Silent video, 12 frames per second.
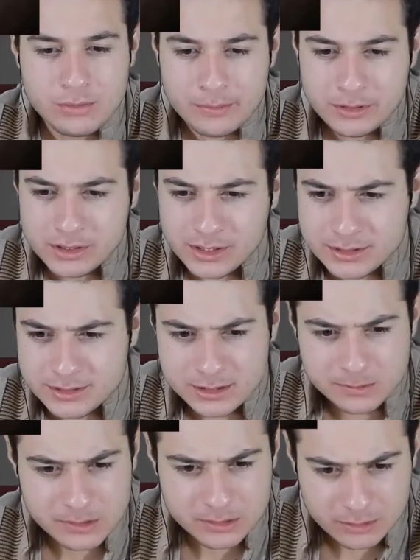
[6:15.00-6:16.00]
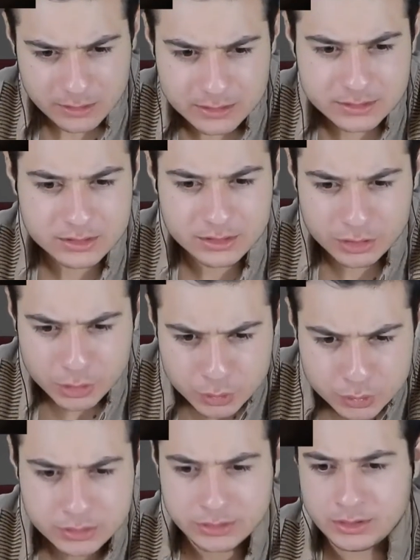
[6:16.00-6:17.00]
Obama of the United States believes he has
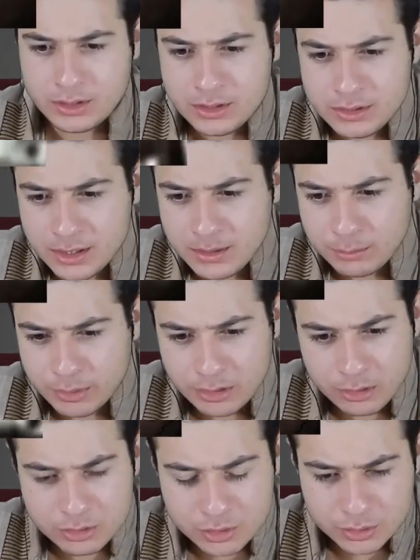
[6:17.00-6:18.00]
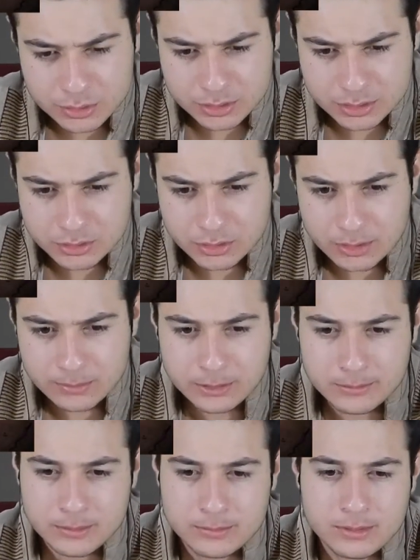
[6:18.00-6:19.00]
used unnamed predator drones,